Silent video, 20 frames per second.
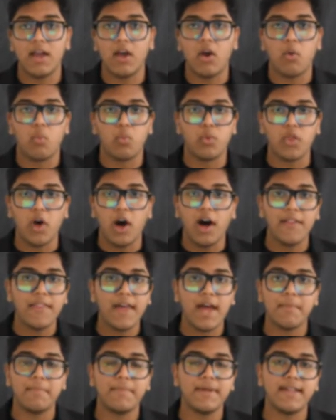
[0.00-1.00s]
With all
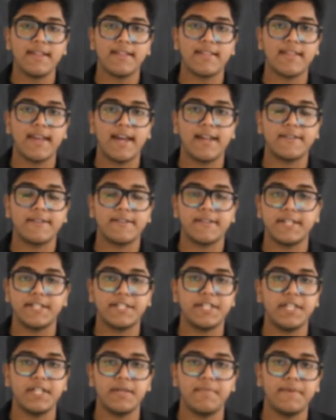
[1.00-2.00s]
that being said, the
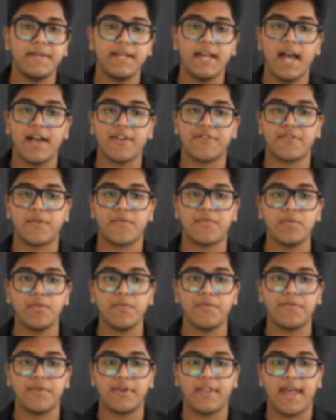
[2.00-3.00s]
GDP has no
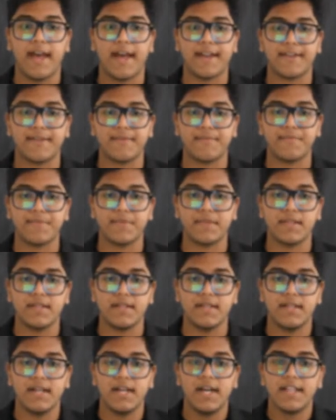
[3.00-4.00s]
room for that.
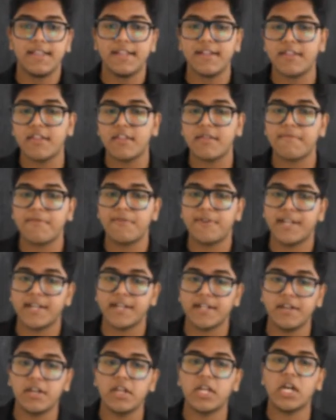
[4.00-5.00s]
This is
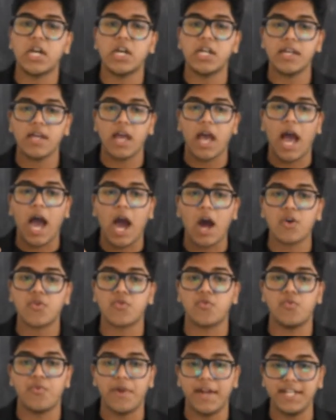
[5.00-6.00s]
particularly
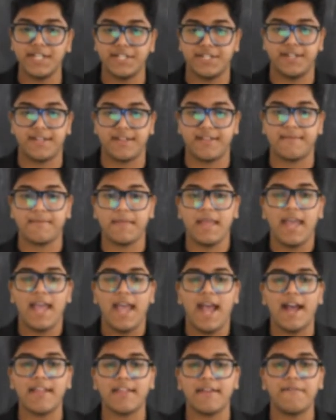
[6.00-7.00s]
outrageous,
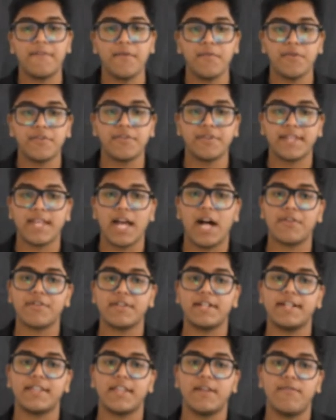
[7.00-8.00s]
as if you were to
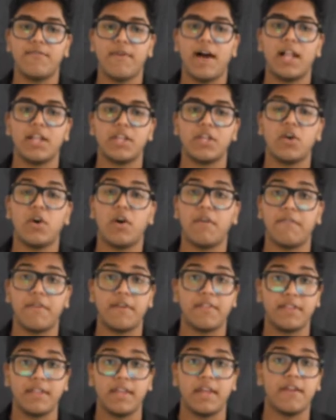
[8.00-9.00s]
calculate the value of
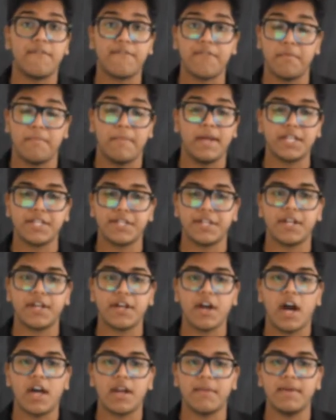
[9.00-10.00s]
the information
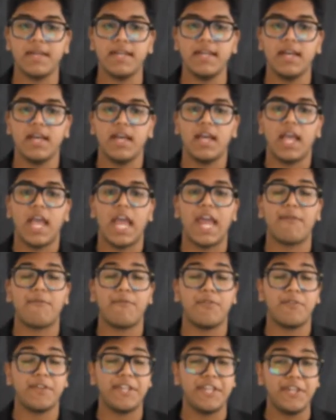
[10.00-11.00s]
economy,
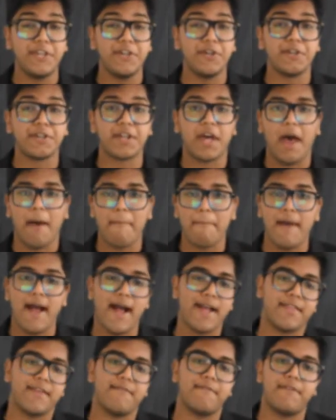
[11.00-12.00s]
it would yield a
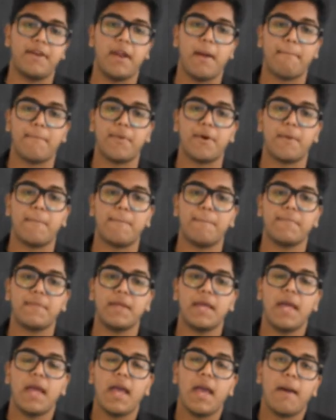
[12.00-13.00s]
massive number.
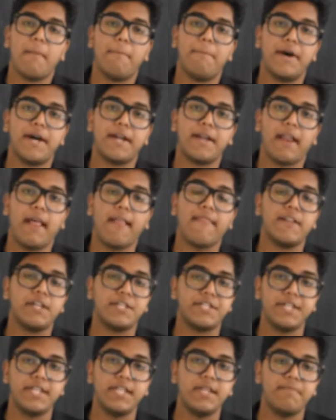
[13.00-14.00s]
But the
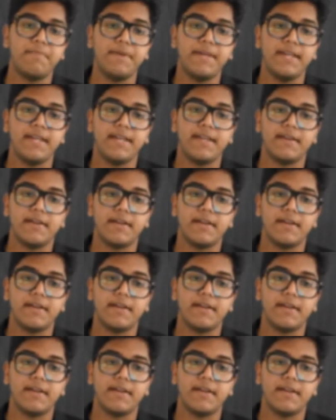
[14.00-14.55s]
GDP